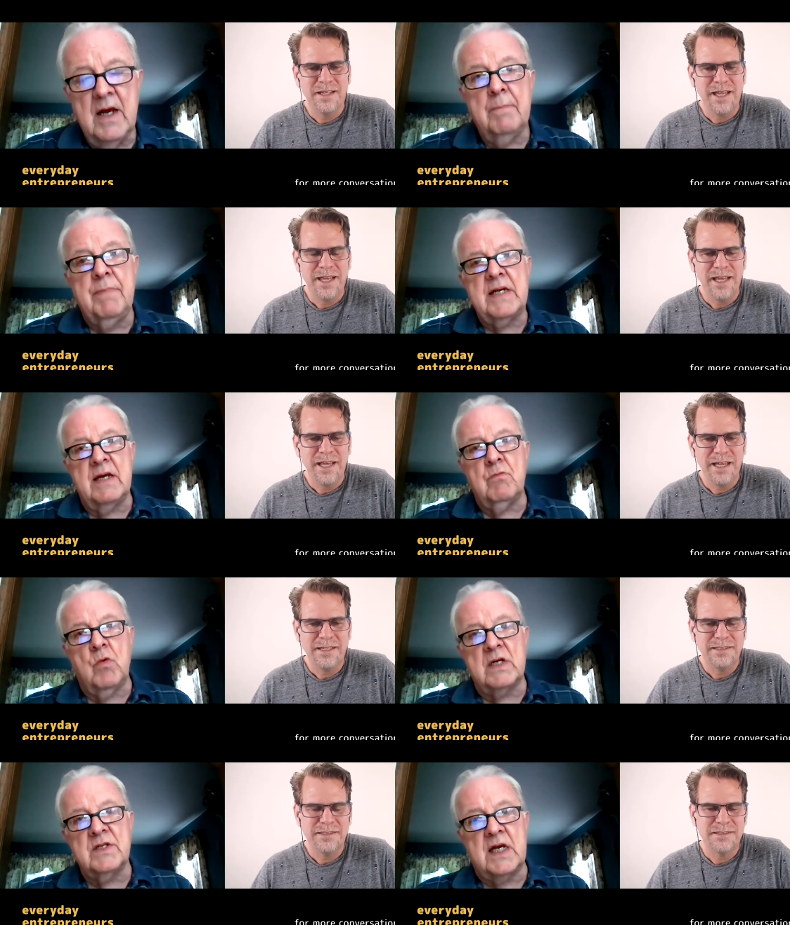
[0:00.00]
Speaker 1: But it and,
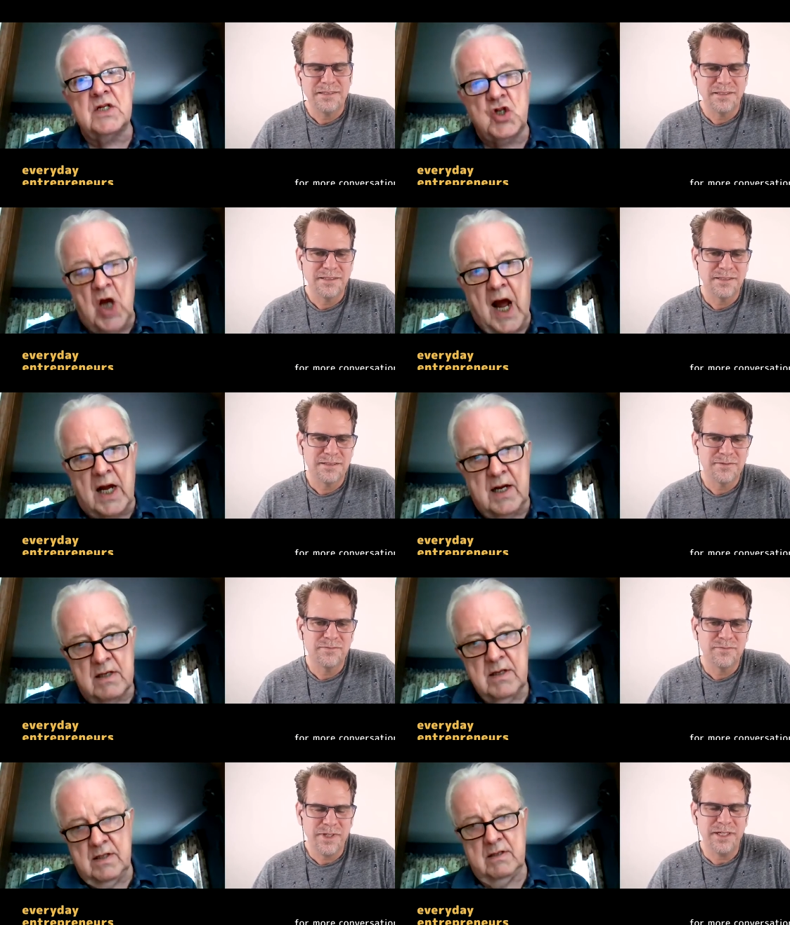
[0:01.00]
was a shock.
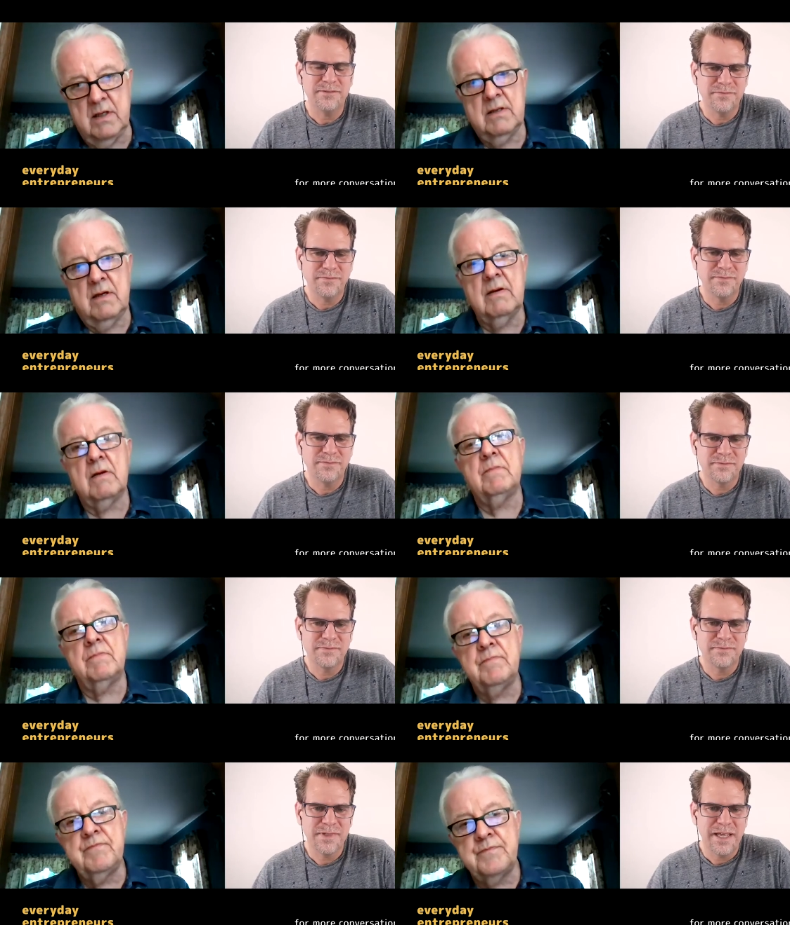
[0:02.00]
Speaker 2: Yeah,
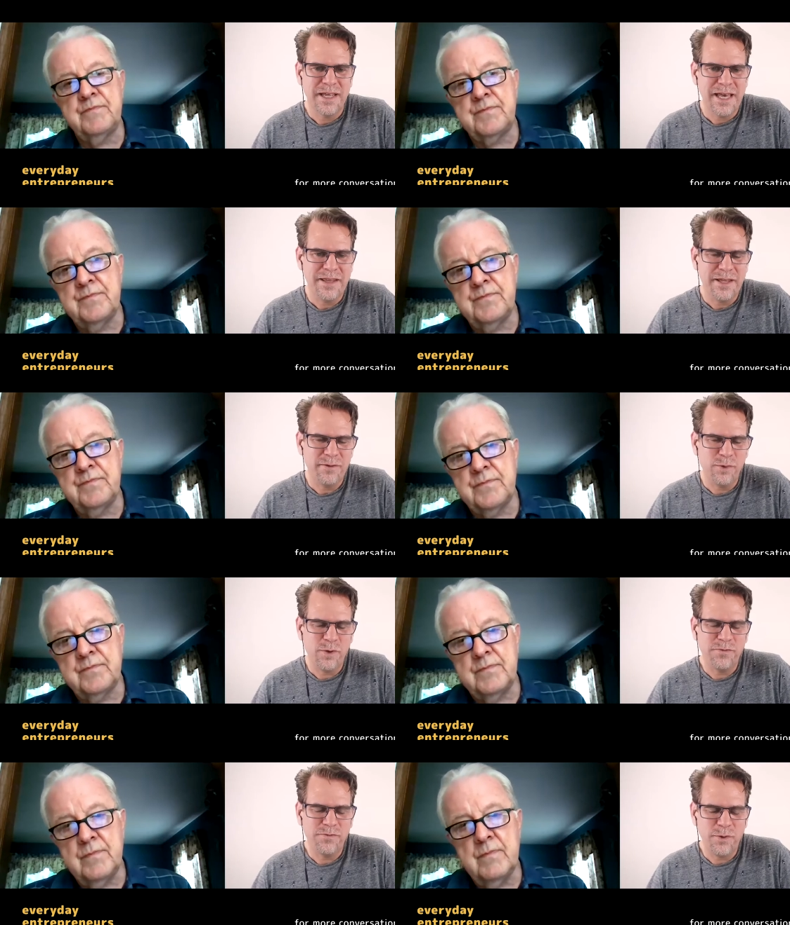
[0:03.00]
and then
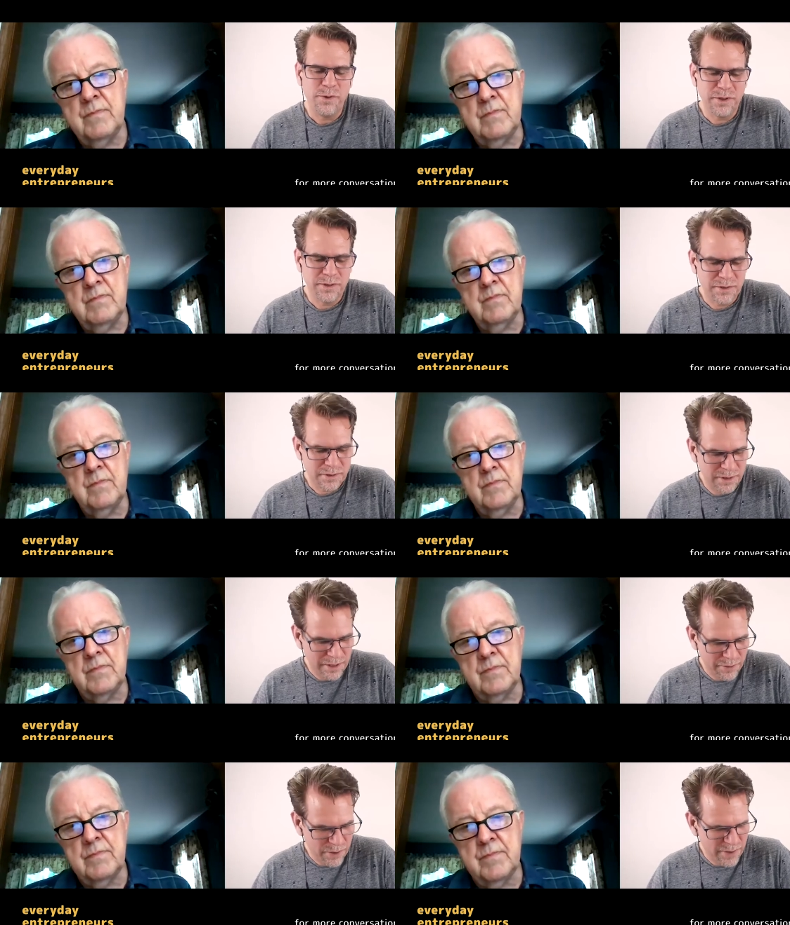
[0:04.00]
roll forward. That
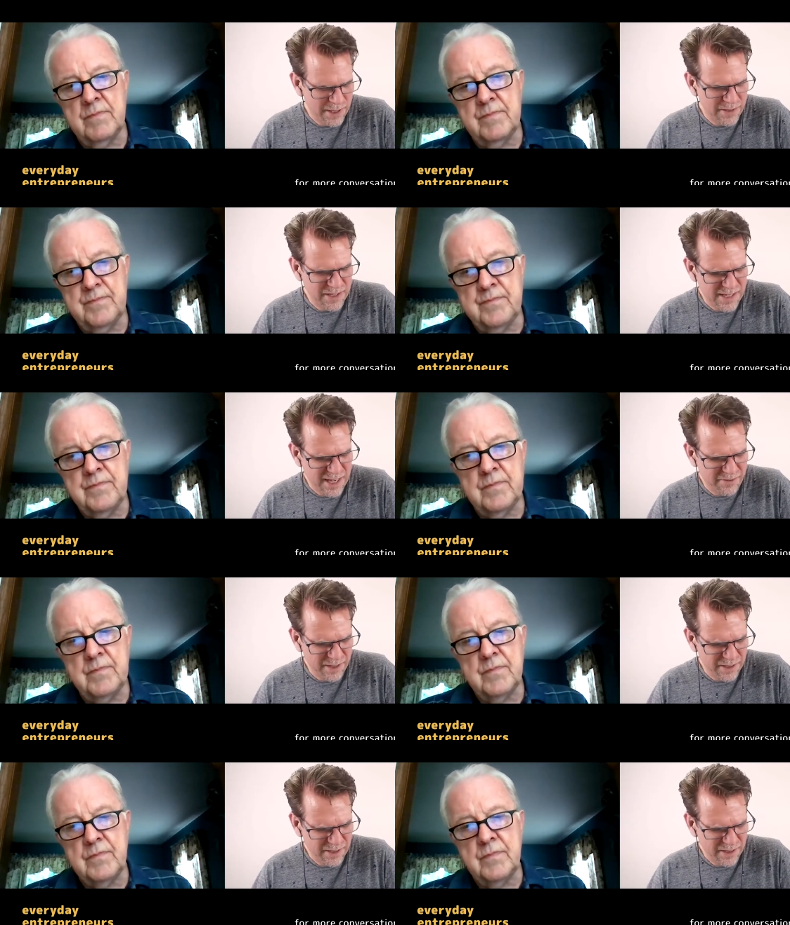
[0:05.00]
was
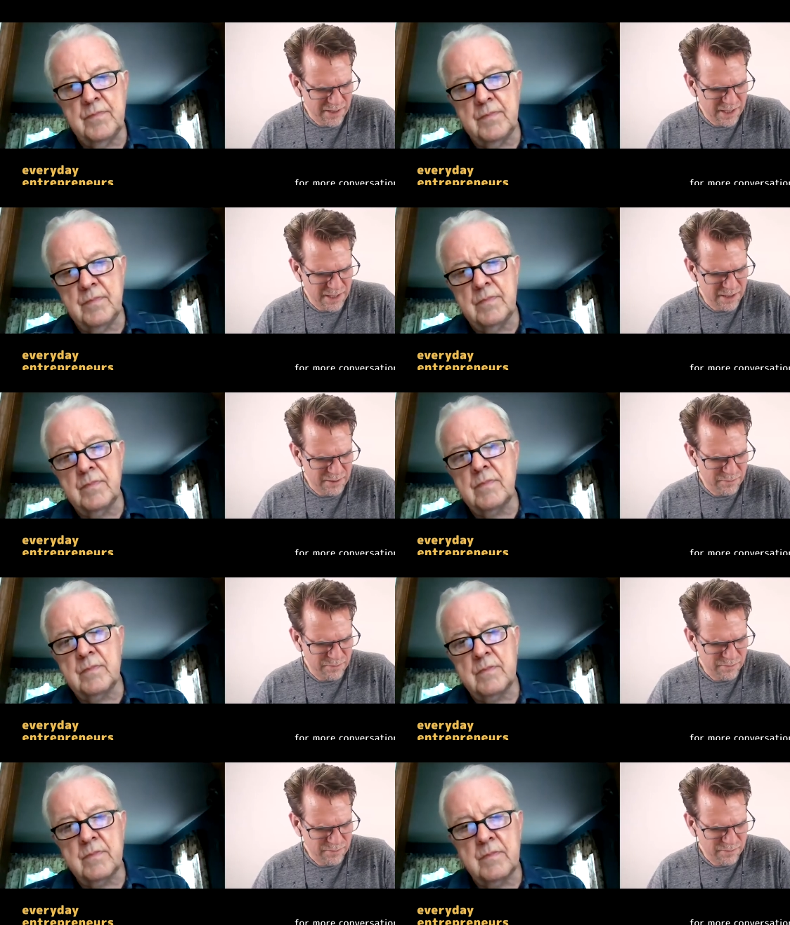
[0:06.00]
2007.
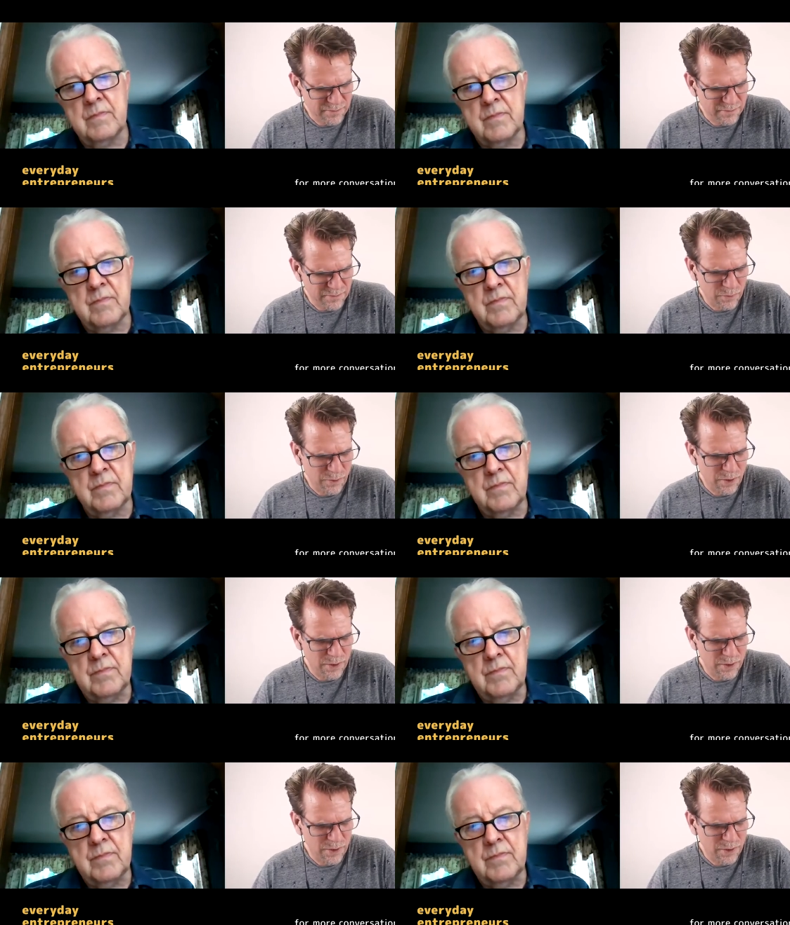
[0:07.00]
Um, roll forward